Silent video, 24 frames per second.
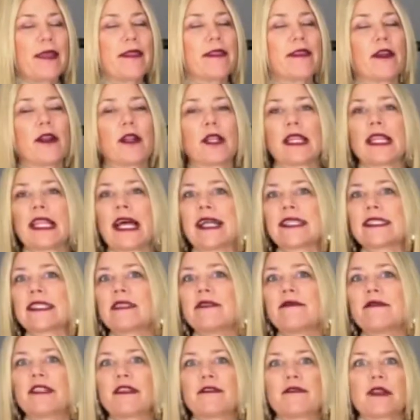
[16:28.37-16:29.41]
and there are lots
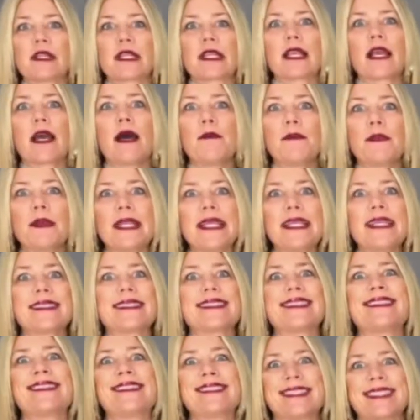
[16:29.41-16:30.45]
of different
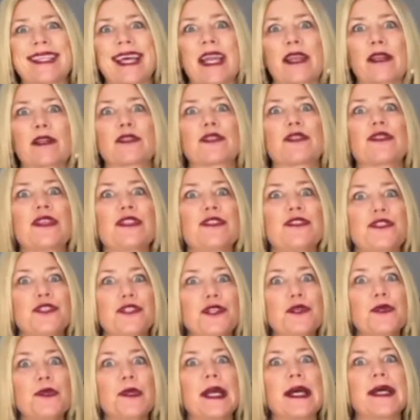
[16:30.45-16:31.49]
companies and designers that
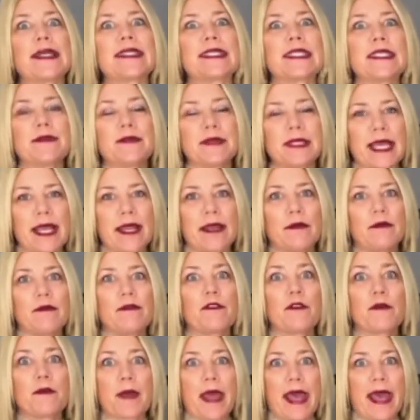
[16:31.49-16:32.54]
do custom denim
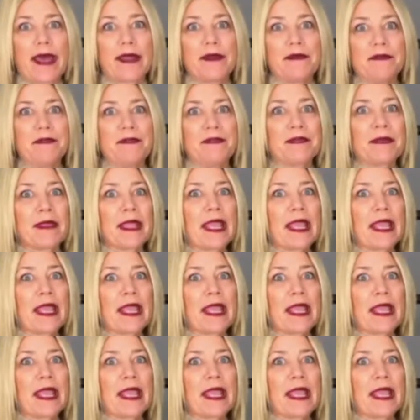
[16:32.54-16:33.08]
for men,